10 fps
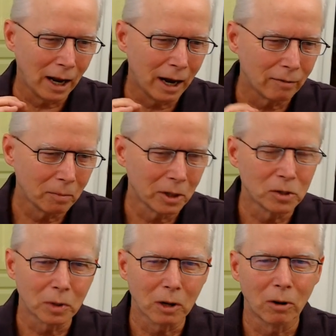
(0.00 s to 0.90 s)

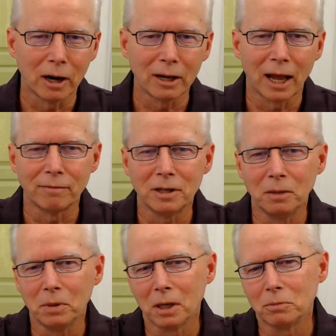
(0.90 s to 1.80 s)
everybody's required to have
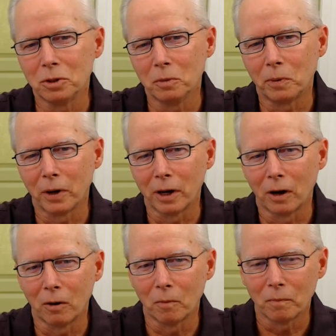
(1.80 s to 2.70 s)
TPM
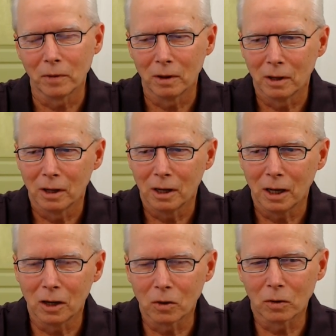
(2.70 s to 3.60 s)
2.0,
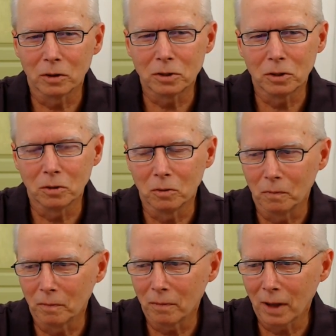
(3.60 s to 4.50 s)
in order to
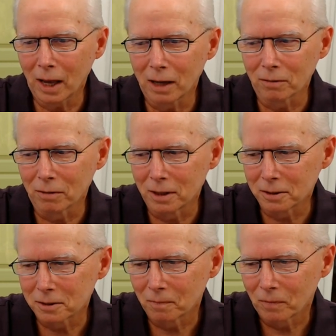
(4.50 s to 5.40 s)
handle
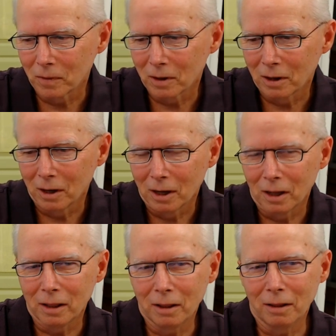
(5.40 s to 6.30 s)
this,
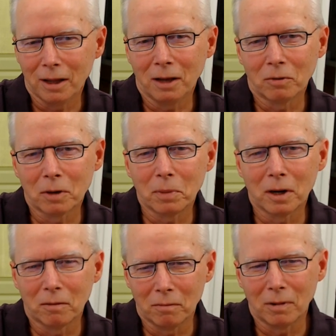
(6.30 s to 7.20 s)
it would have been
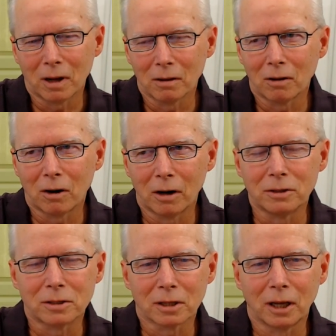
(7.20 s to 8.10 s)
a, a
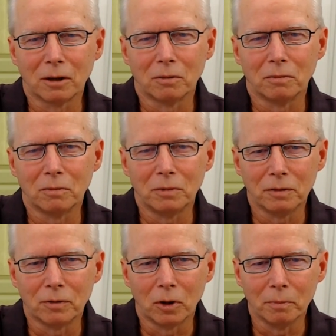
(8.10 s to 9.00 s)
large scale
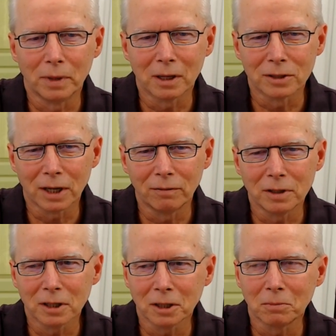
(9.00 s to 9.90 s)
revolt because every
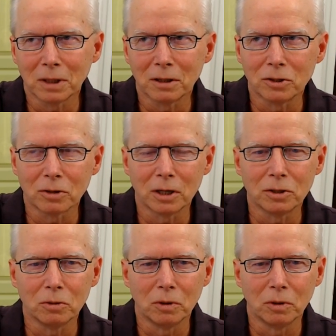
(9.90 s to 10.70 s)
time that they tried to